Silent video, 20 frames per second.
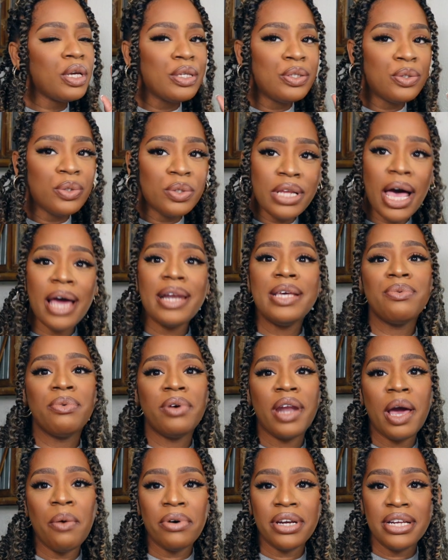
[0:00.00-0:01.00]
So that is
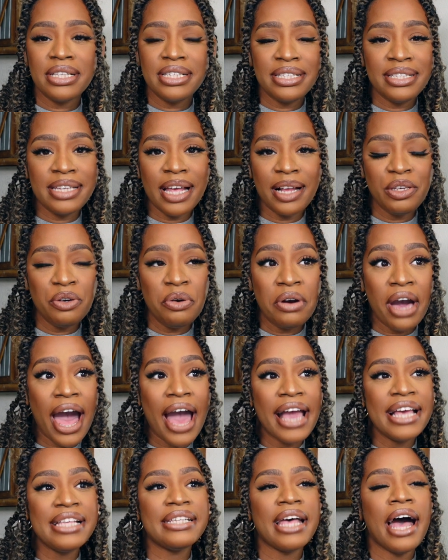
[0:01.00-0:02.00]
what I wanted to tell you
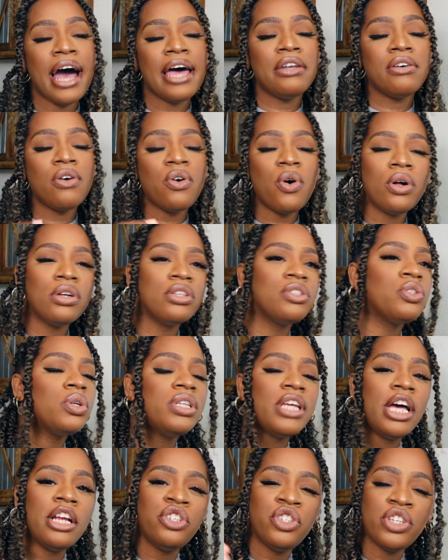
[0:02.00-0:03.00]
guys. And also,
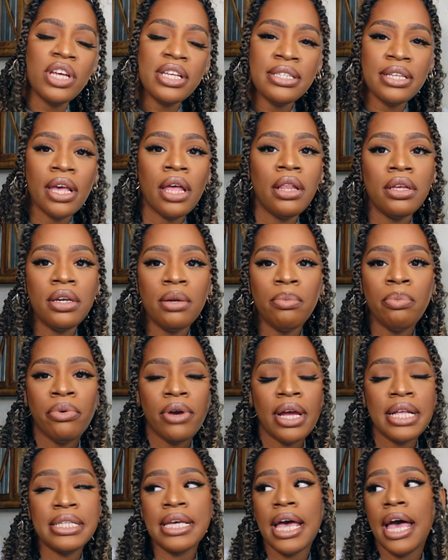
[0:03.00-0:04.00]
let's just say a little
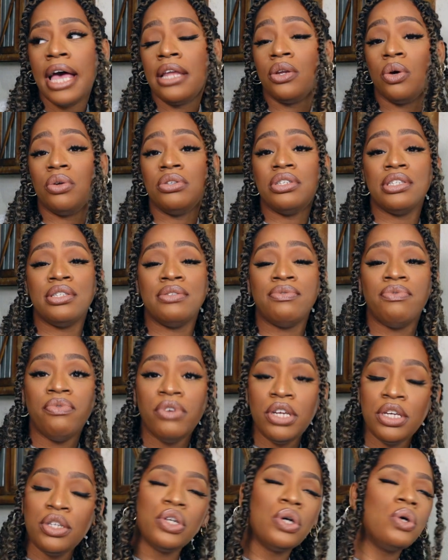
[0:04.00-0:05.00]
prayer to end out this
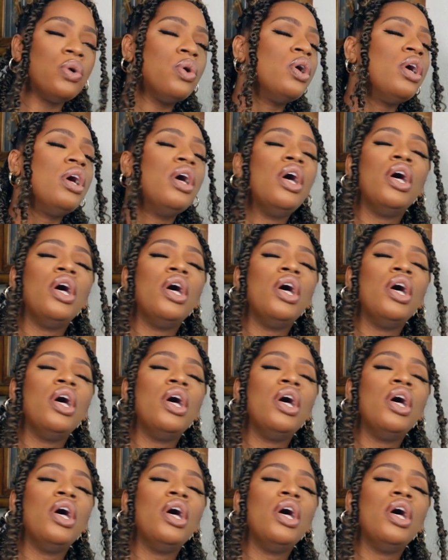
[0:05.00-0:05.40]
video.